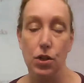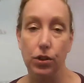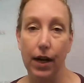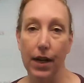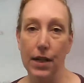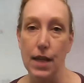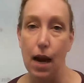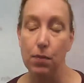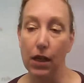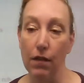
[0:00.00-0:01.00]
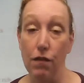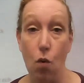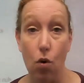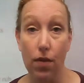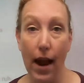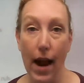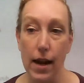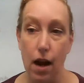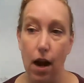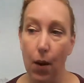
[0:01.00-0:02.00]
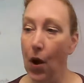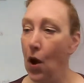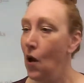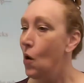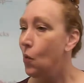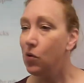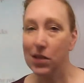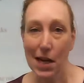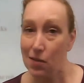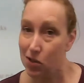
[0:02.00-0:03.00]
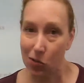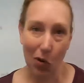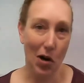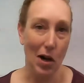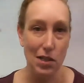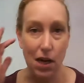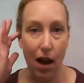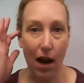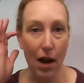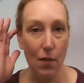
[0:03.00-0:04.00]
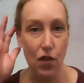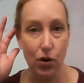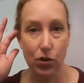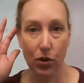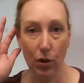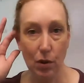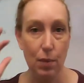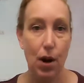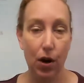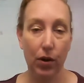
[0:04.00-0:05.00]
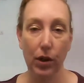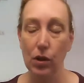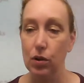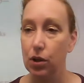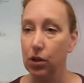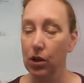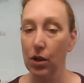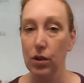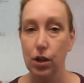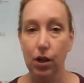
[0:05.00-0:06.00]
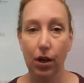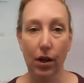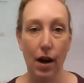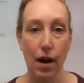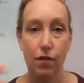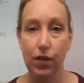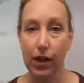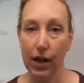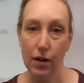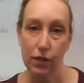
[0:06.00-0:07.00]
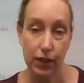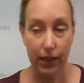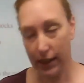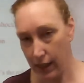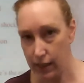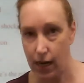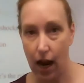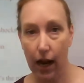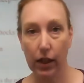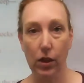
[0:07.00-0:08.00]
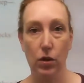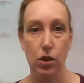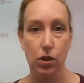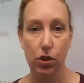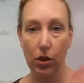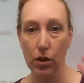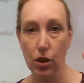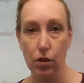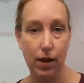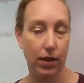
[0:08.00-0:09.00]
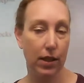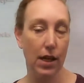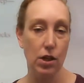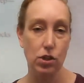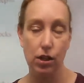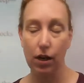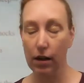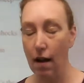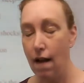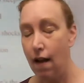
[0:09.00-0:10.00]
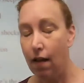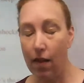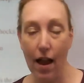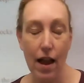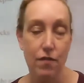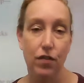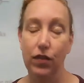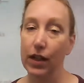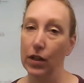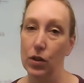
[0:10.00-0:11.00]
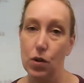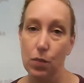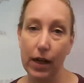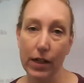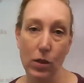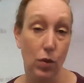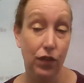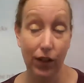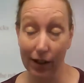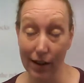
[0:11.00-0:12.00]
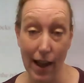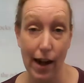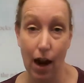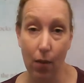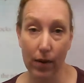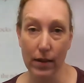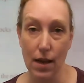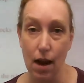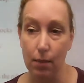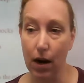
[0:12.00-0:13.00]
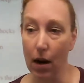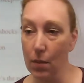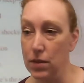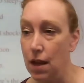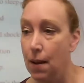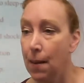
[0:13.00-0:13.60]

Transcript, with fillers: So I'll try to adapt it for that. Um, we'll see how this works. Uh, folks who are remote, you could do your uh, video via TikTok. You could do your recitation live via Google Meets. We'll figure that out when the time comes.